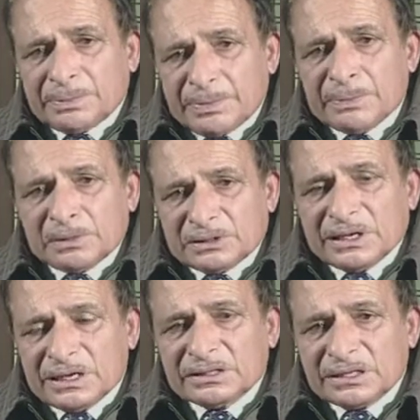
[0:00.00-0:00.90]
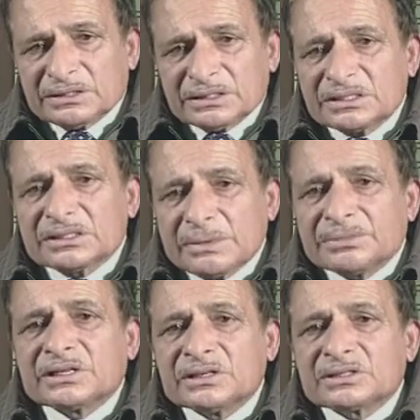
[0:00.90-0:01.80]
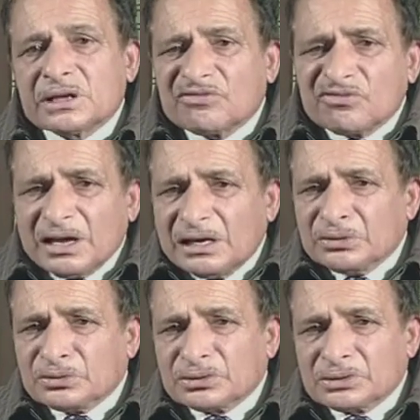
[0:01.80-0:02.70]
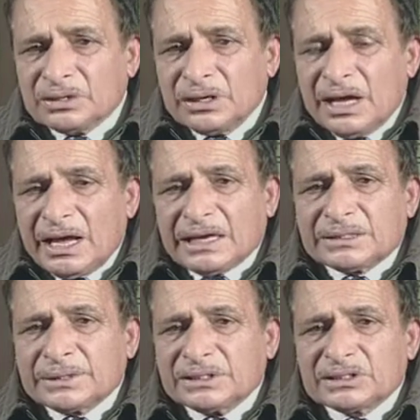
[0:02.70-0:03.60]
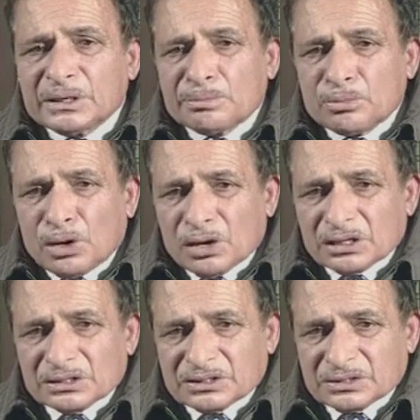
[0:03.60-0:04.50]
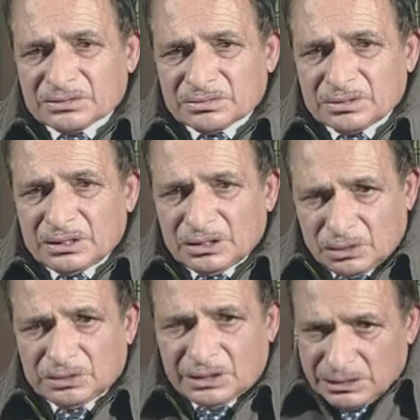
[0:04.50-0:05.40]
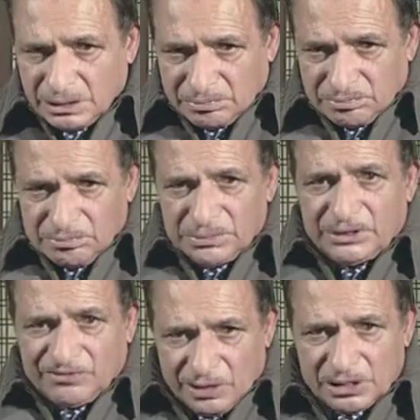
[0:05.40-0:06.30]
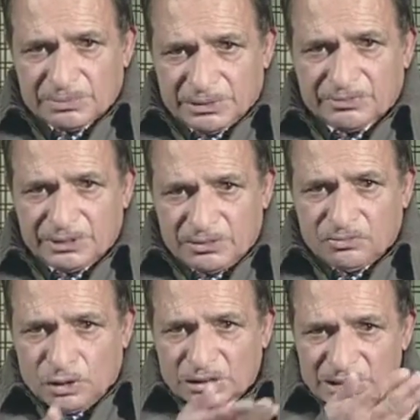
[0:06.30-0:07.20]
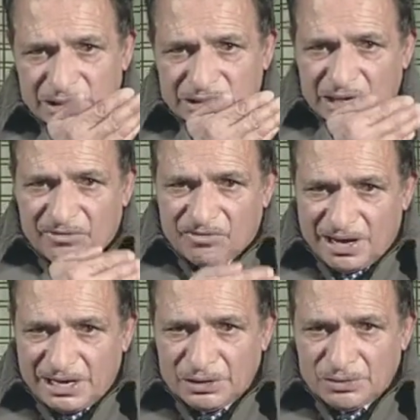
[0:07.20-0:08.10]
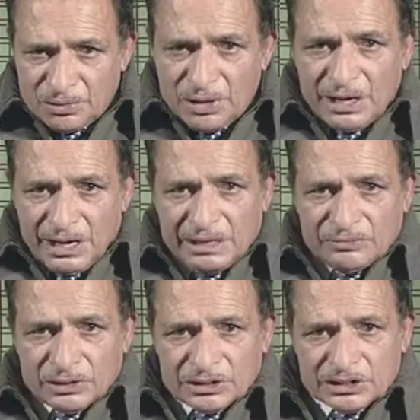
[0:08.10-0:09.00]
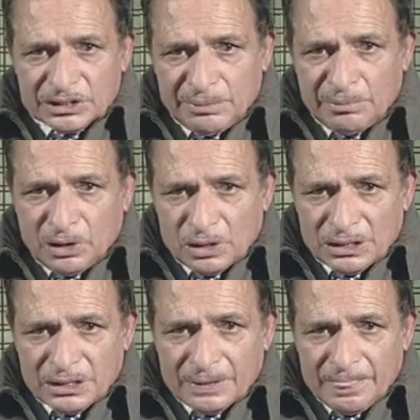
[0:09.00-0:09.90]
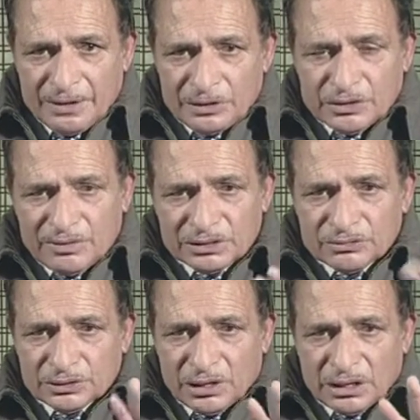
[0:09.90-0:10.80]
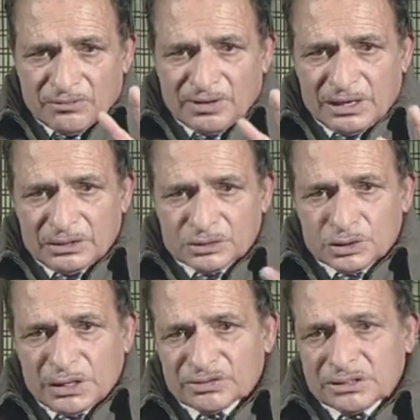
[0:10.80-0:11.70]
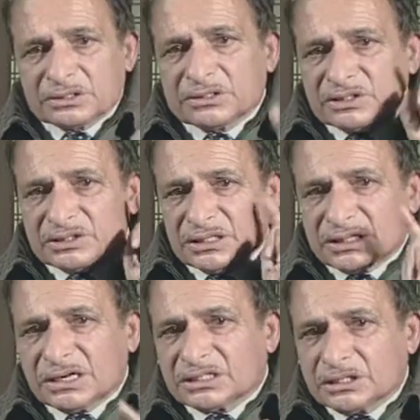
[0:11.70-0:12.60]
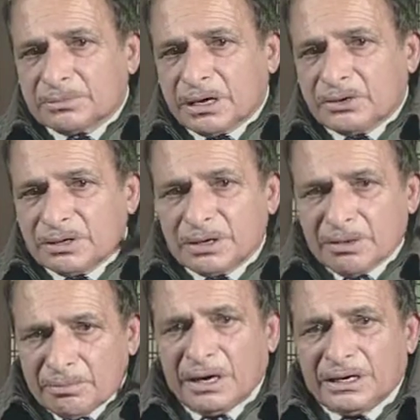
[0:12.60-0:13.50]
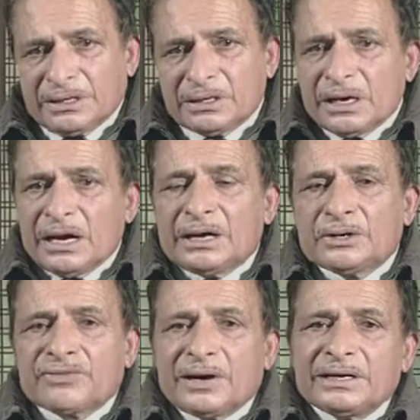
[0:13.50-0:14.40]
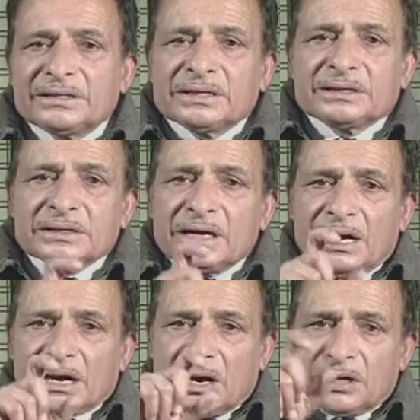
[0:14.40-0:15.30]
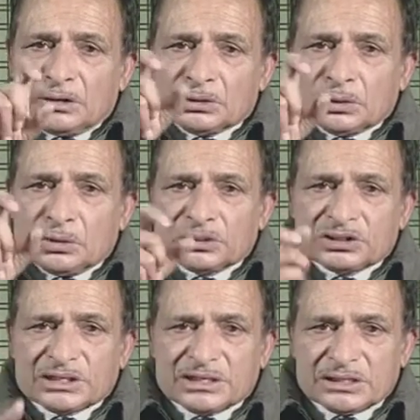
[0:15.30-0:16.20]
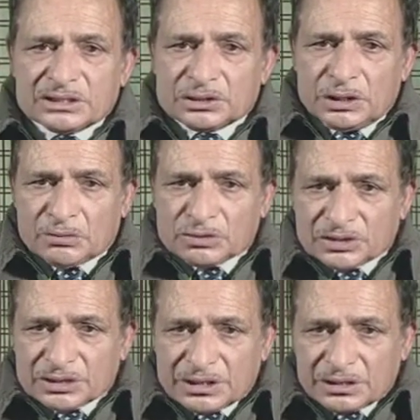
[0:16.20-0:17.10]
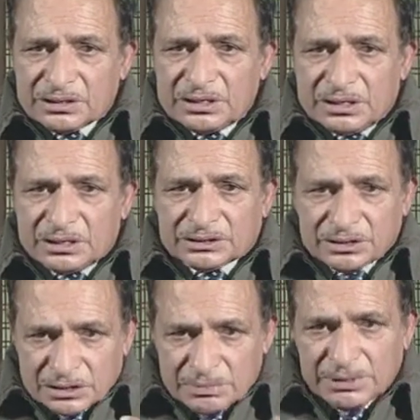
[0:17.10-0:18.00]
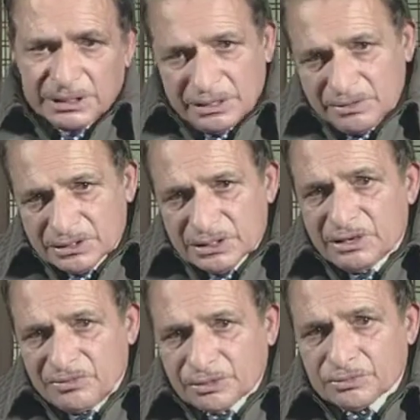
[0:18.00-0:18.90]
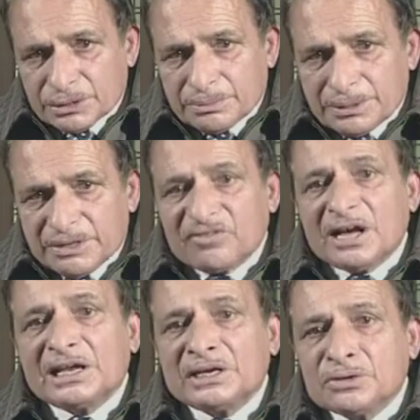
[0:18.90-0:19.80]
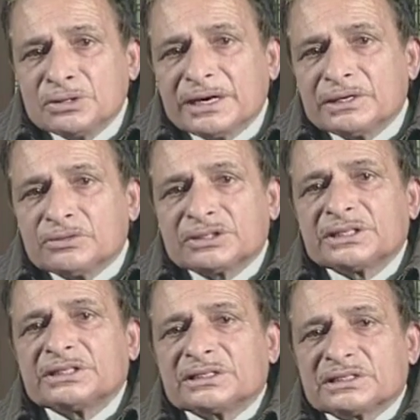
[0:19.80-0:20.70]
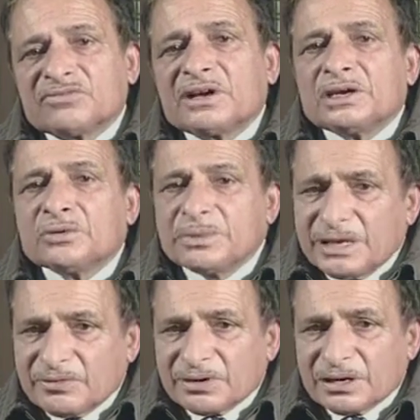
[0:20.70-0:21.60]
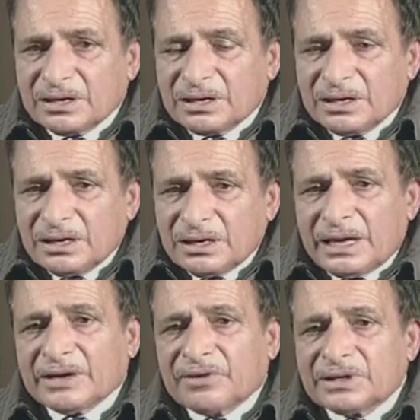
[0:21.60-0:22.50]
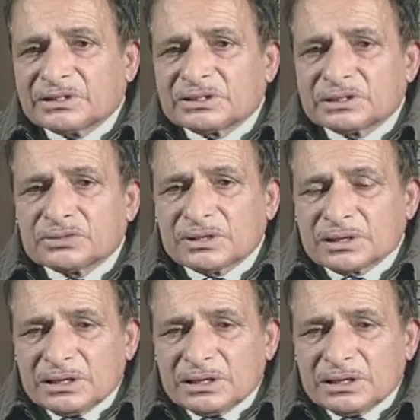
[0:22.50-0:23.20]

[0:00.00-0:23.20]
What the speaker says: people think that this is absence of values, absence of morals, though there is a difference between what is a value and what is a moral. See, once we talk of values, you have certain standards in mind, and you find that according to those standards you have to take certain behaviors which would be valued, and you would say that it's a valued behavior. Like for instance, your